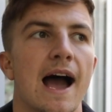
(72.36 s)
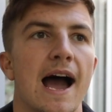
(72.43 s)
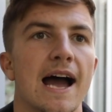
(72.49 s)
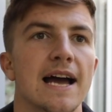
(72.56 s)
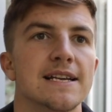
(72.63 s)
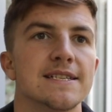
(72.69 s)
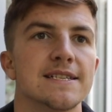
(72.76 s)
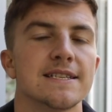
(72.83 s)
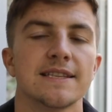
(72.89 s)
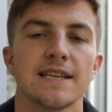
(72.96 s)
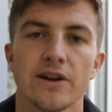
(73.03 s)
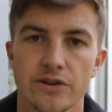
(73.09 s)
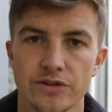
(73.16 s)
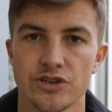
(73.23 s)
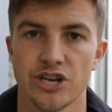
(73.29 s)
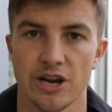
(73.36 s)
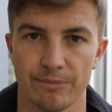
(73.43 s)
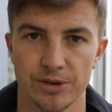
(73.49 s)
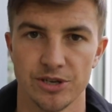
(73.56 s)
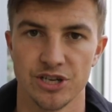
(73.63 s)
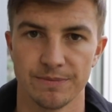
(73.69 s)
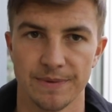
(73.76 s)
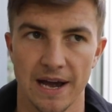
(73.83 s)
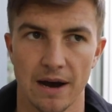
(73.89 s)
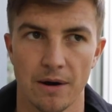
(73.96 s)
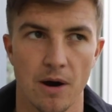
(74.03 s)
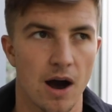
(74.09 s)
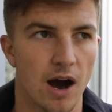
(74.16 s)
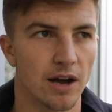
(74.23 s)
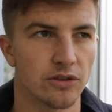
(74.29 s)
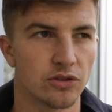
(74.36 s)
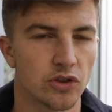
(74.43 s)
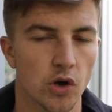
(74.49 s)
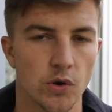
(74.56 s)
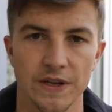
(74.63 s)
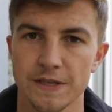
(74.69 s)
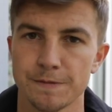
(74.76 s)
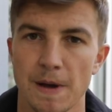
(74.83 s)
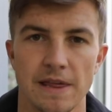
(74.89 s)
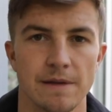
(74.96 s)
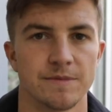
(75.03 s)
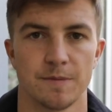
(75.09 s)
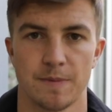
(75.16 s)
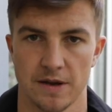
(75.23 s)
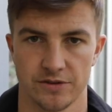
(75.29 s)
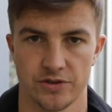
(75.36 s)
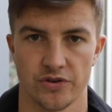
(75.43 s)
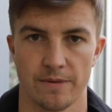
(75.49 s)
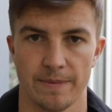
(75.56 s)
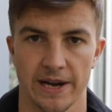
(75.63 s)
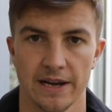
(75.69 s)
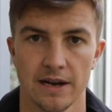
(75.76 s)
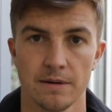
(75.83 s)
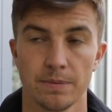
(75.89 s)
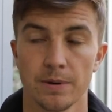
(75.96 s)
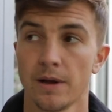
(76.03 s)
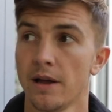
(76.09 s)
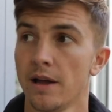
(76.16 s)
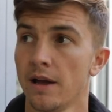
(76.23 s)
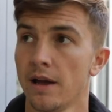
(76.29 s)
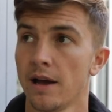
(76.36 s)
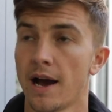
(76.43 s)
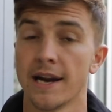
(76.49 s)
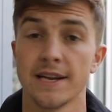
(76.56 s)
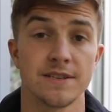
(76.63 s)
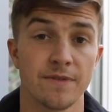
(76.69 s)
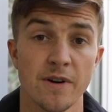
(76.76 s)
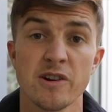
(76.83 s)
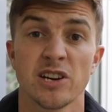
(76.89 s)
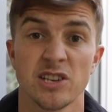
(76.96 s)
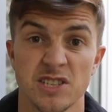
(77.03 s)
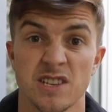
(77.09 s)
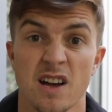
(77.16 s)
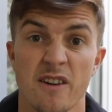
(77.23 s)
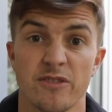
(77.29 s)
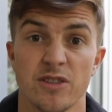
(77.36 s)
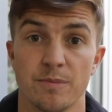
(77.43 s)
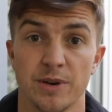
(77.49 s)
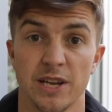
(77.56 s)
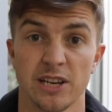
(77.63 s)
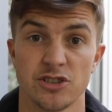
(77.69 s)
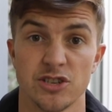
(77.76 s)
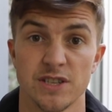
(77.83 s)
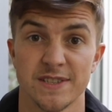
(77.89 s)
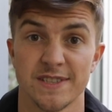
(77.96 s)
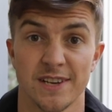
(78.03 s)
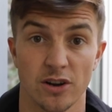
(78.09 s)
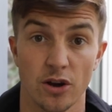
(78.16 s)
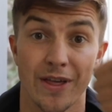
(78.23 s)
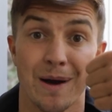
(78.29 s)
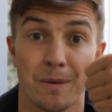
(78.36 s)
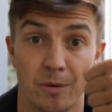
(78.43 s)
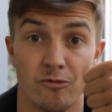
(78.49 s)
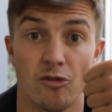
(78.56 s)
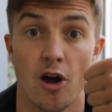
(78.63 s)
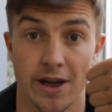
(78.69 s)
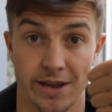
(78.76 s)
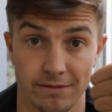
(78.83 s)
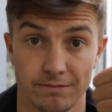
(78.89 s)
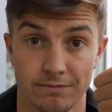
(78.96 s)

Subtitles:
And they're in the Championship now. I don't expect them to bounce straight back up. And it's a very good start for the predictions because I got that one right.